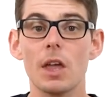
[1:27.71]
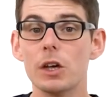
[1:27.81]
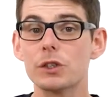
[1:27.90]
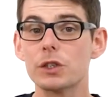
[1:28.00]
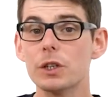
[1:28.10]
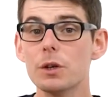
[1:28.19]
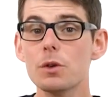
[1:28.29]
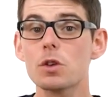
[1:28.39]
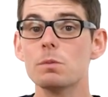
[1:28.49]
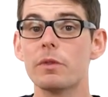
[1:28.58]
A
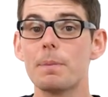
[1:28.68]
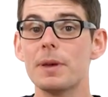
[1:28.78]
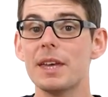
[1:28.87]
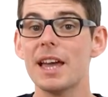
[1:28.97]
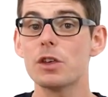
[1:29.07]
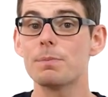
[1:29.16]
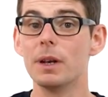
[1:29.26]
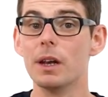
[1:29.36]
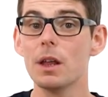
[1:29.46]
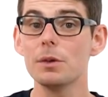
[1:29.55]
solution with a pH
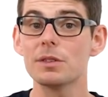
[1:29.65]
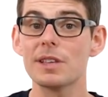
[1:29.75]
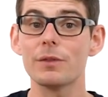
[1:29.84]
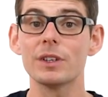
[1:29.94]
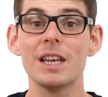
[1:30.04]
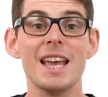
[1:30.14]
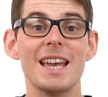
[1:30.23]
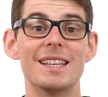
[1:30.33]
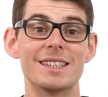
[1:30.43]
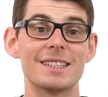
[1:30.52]
below 7
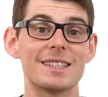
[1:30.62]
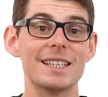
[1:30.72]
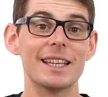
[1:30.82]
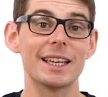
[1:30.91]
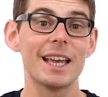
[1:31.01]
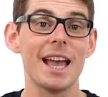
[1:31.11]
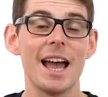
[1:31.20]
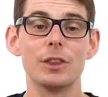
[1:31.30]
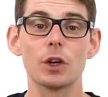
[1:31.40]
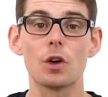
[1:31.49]
is acidic,
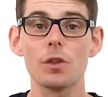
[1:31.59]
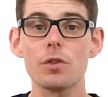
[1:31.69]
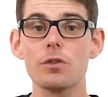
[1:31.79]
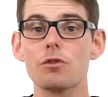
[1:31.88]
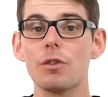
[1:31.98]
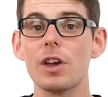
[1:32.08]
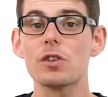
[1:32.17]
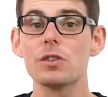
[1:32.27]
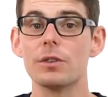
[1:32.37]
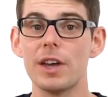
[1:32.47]
and the
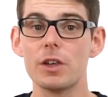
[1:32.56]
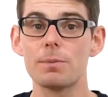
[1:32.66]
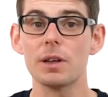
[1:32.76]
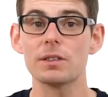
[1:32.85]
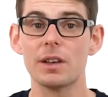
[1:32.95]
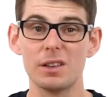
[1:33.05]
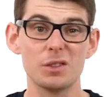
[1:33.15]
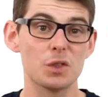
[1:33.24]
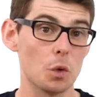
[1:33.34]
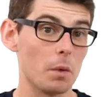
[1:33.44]
concentration of H+
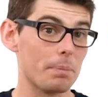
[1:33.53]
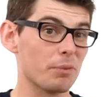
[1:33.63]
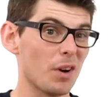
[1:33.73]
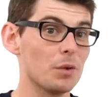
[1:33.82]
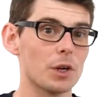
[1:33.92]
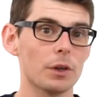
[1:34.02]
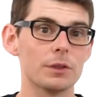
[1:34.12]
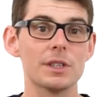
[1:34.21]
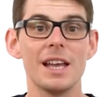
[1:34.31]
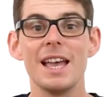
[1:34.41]
ions, or
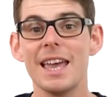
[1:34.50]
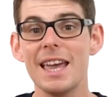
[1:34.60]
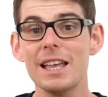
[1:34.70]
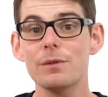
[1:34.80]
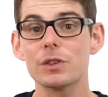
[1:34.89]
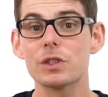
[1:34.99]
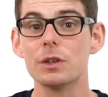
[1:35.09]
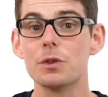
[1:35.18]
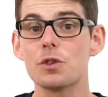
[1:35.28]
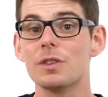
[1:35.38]
protons, in the
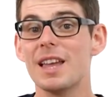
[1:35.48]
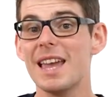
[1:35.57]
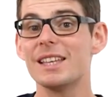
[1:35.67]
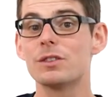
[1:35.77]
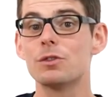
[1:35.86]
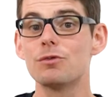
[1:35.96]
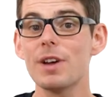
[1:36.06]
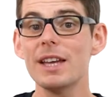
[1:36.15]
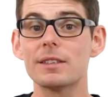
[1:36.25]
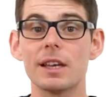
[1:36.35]
solution is
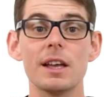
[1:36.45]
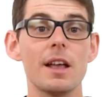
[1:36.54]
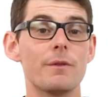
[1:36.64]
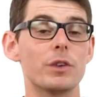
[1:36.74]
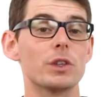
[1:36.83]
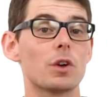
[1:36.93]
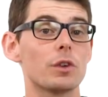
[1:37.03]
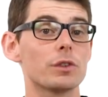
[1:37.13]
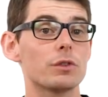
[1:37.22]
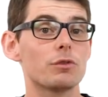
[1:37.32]
greater than the
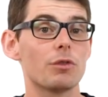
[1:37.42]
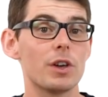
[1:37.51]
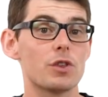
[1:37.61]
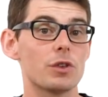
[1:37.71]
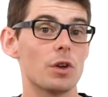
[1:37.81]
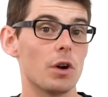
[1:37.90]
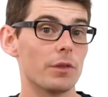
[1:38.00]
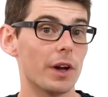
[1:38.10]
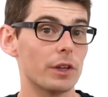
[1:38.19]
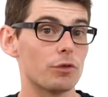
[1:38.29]
concentration of
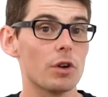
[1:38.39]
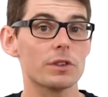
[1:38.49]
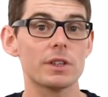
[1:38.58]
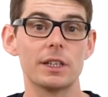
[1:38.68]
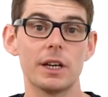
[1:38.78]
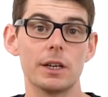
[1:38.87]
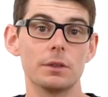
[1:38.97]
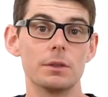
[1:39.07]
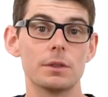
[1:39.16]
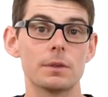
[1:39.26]
hydroxide
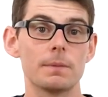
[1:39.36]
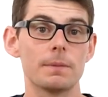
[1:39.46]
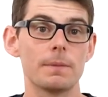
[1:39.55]
ions.